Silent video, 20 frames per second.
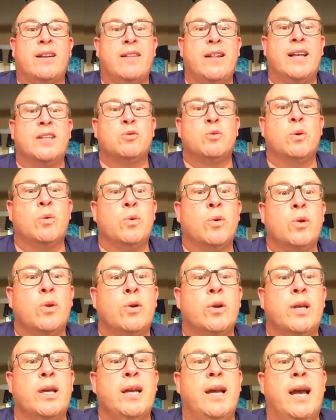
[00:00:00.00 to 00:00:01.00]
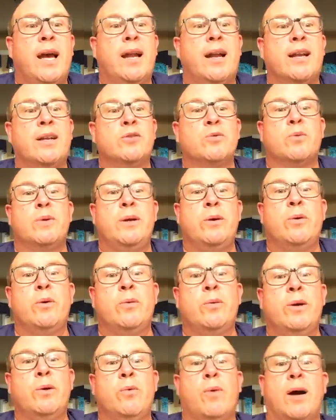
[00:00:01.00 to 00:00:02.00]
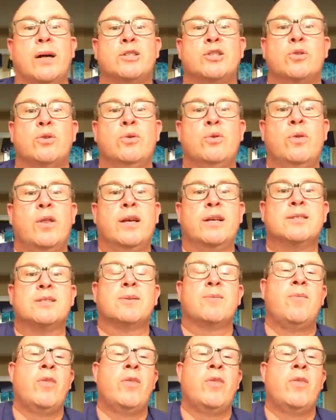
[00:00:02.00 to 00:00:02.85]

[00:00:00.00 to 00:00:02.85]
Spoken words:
And that's what we're looking at as we watch through this.